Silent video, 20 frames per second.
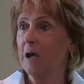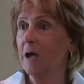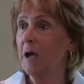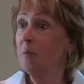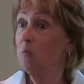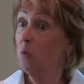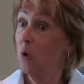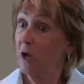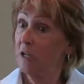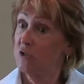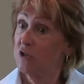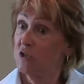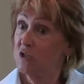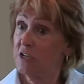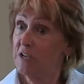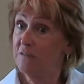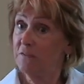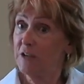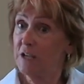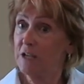I'm watching
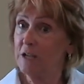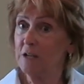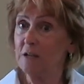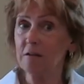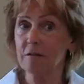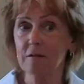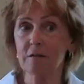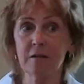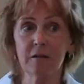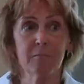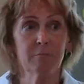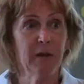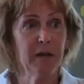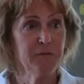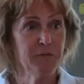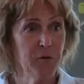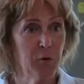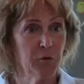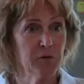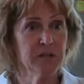TV, my
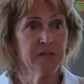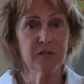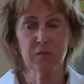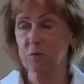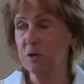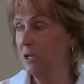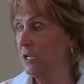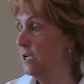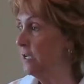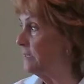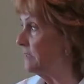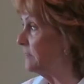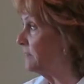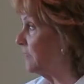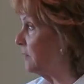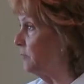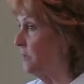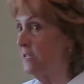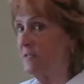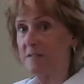phone is ringing,
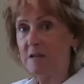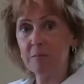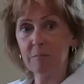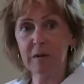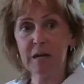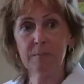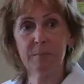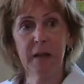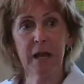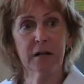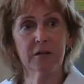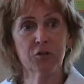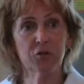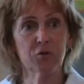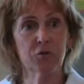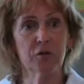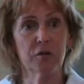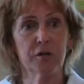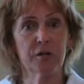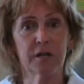somebody's at my back
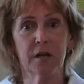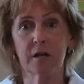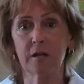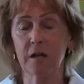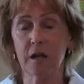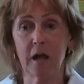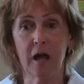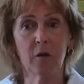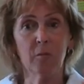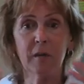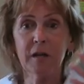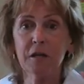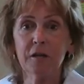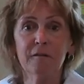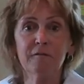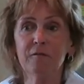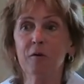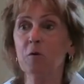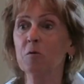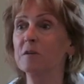door, and how am I
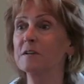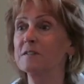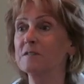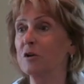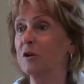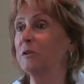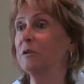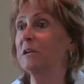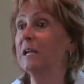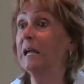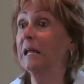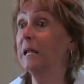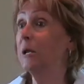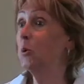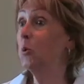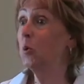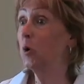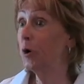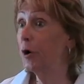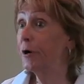going to focus on
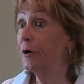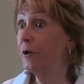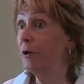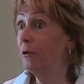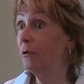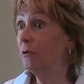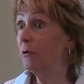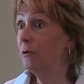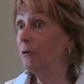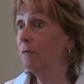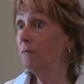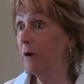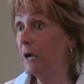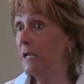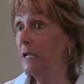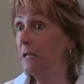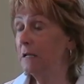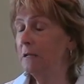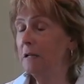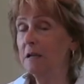getting Wordle,
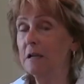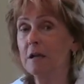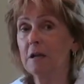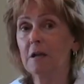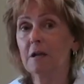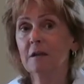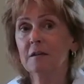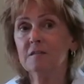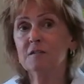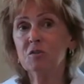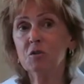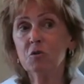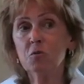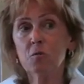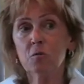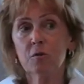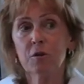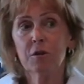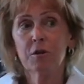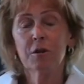right?
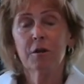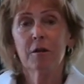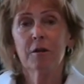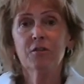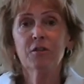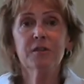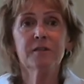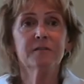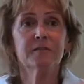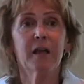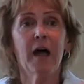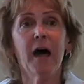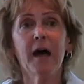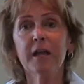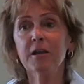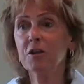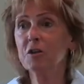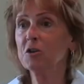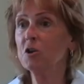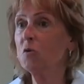So
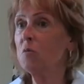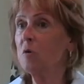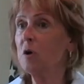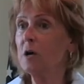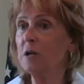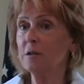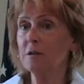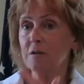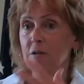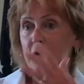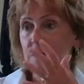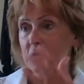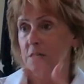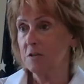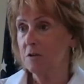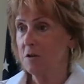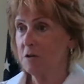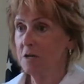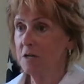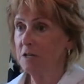I could go on and on
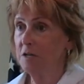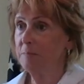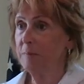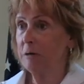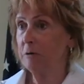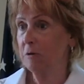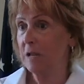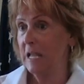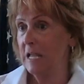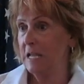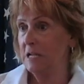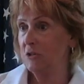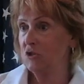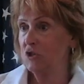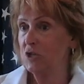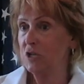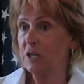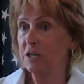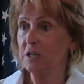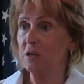and on about
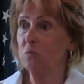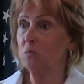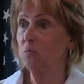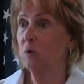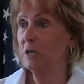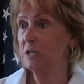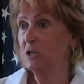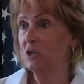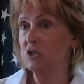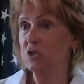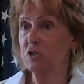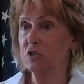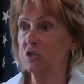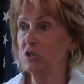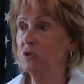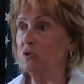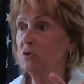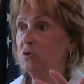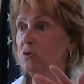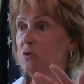aging and what you should
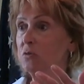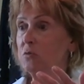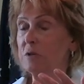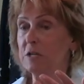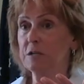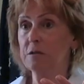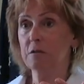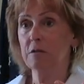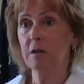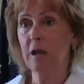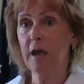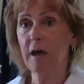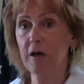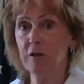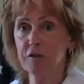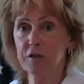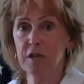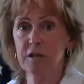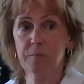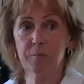do and
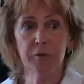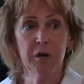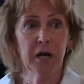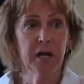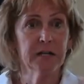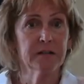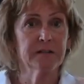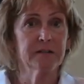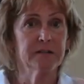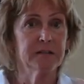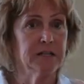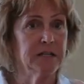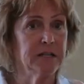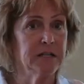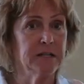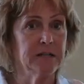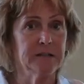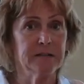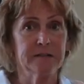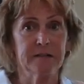healthcare
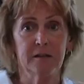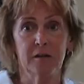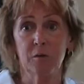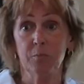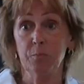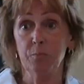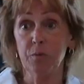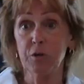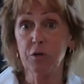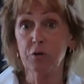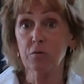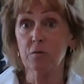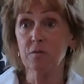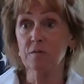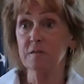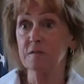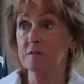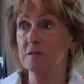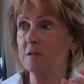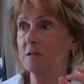proxies and
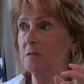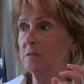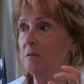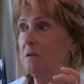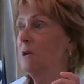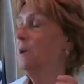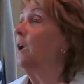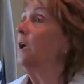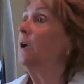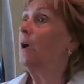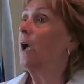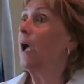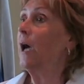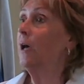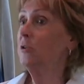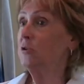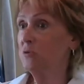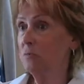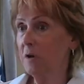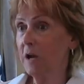abuse and
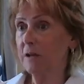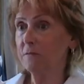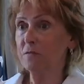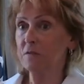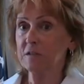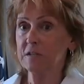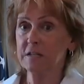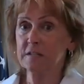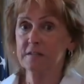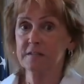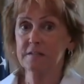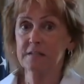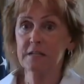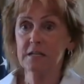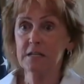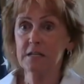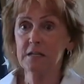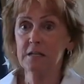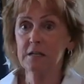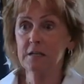elder
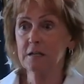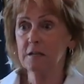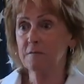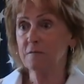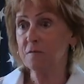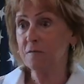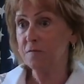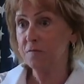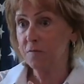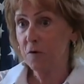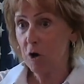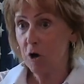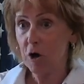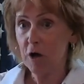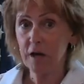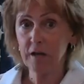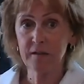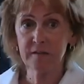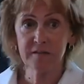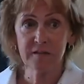advocacy and
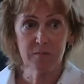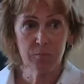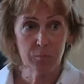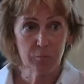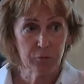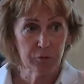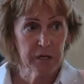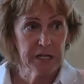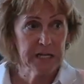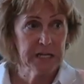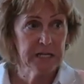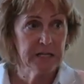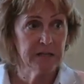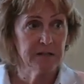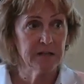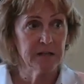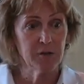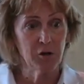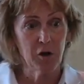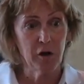falls and
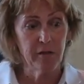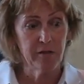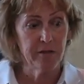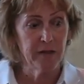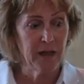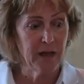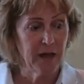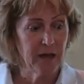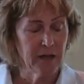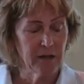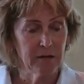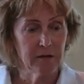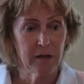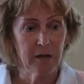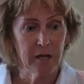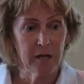brain and all that.